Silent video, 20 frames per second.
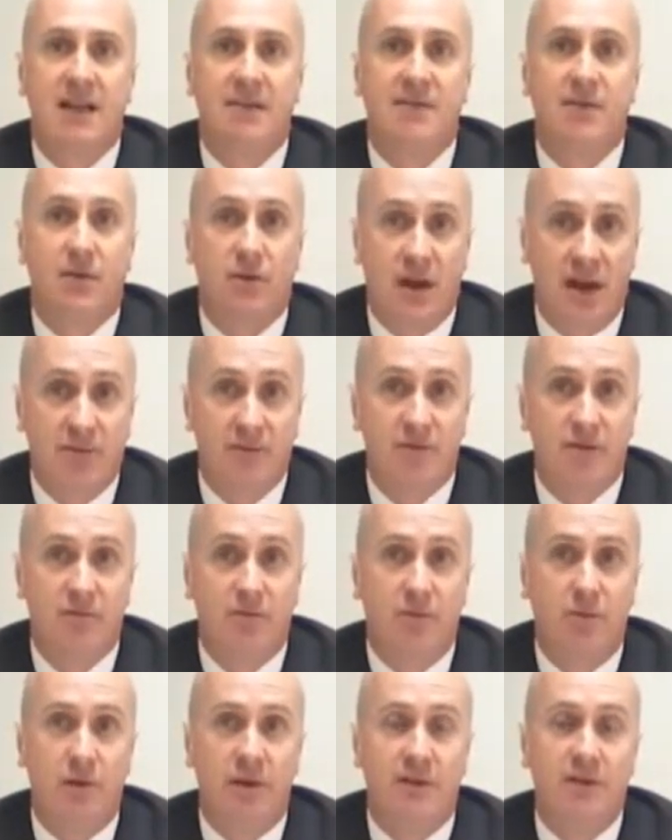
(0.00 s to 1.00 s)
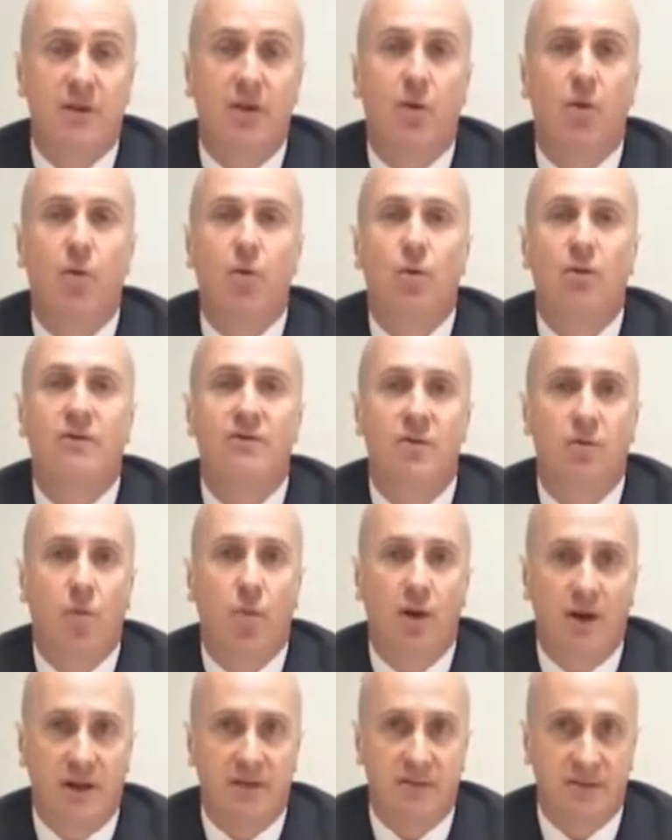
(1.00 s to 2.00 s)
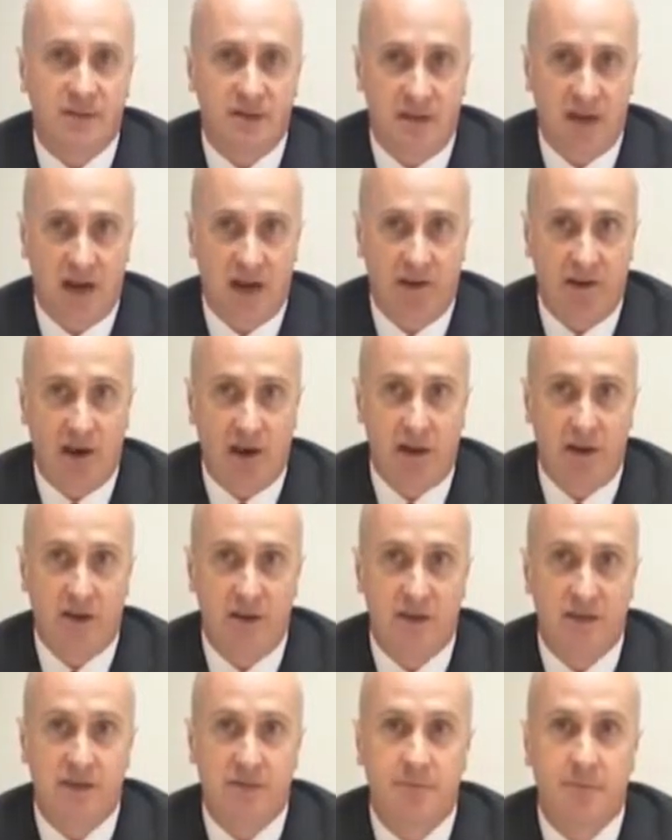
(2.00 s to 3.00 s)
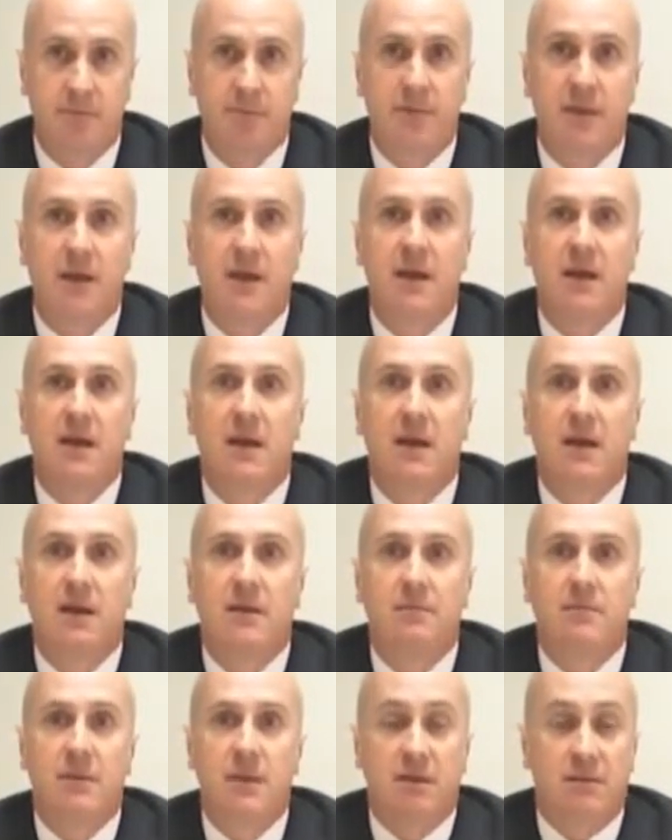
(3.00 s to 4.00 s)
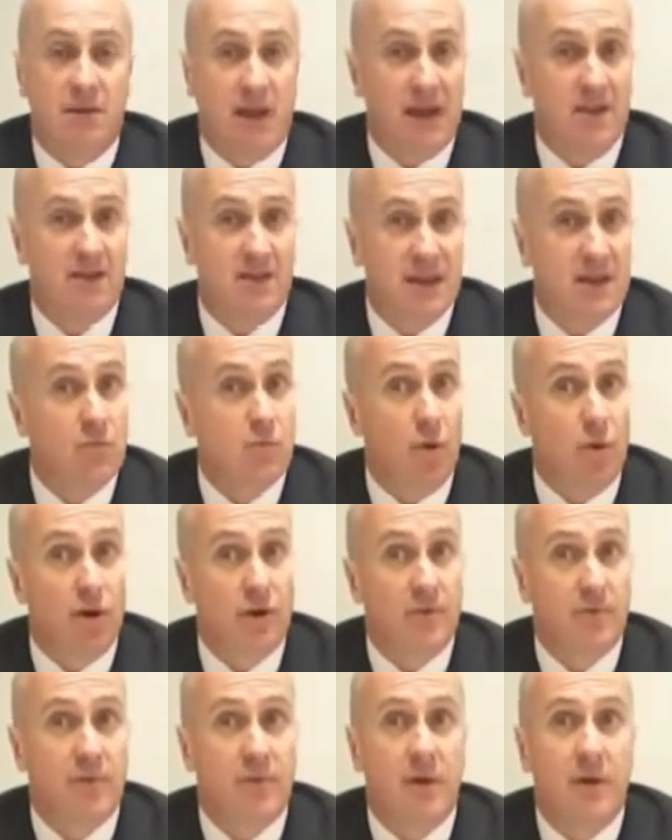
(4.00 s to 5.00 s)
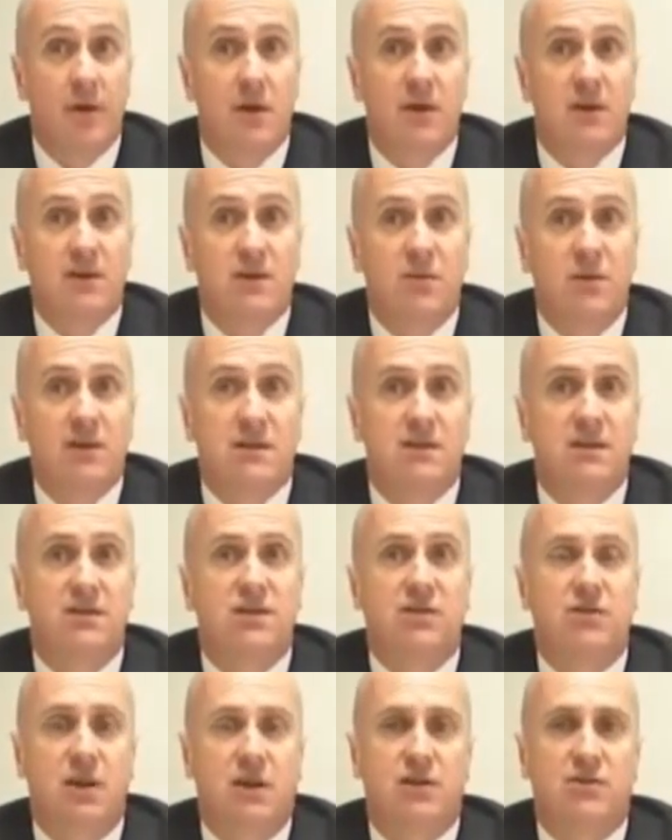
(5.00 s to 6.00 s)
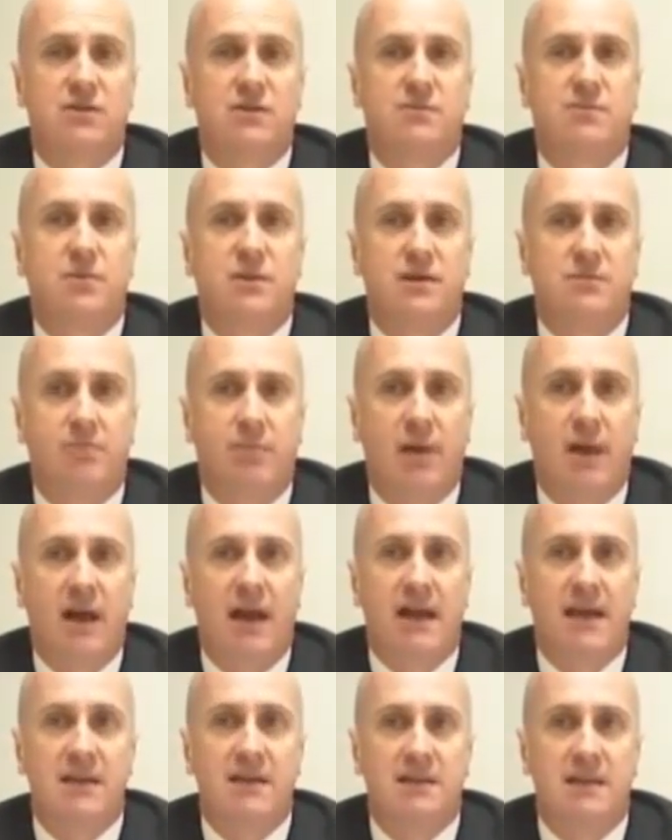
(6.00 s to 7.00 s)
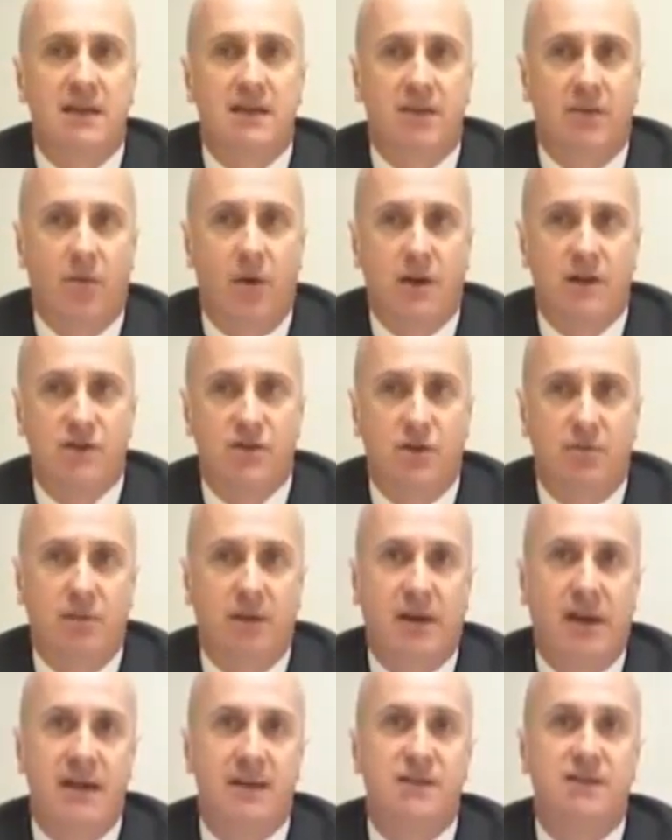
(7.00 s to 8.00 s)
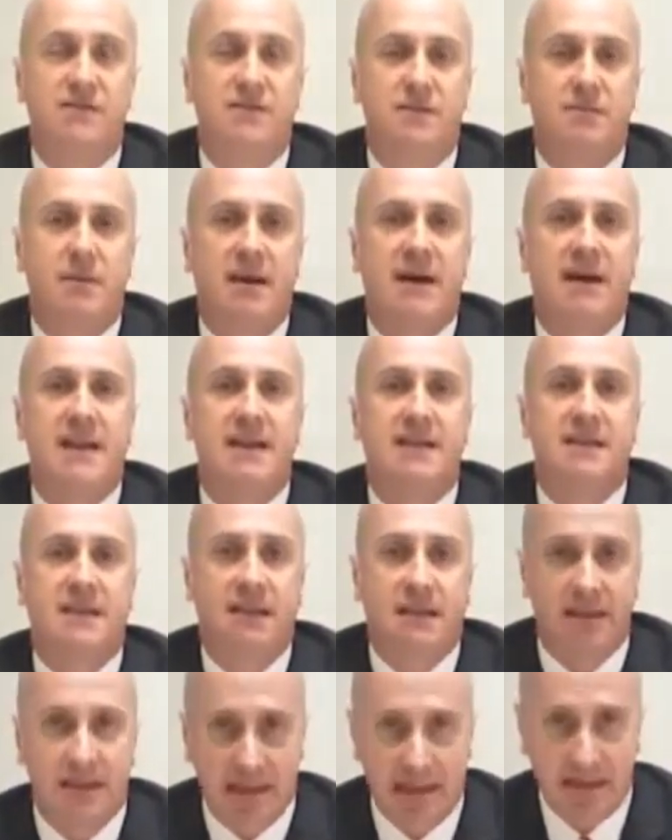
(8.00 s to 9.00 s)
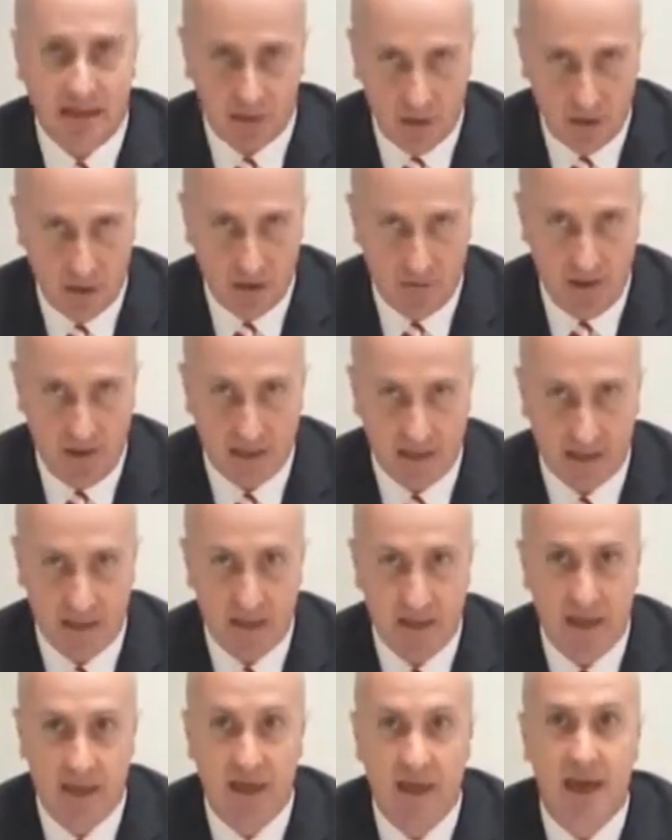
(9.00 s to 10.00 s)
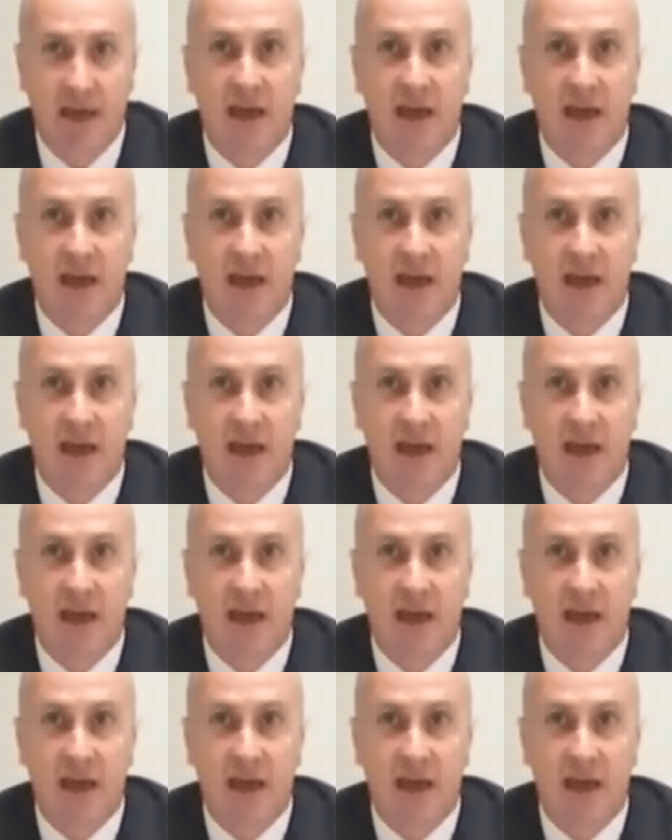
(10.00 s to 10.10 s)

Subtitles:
and feel comfortable with all of the what-if scenarios. And then what? So once the structure is put in place and the rights and obligations of the parties are clearly documented,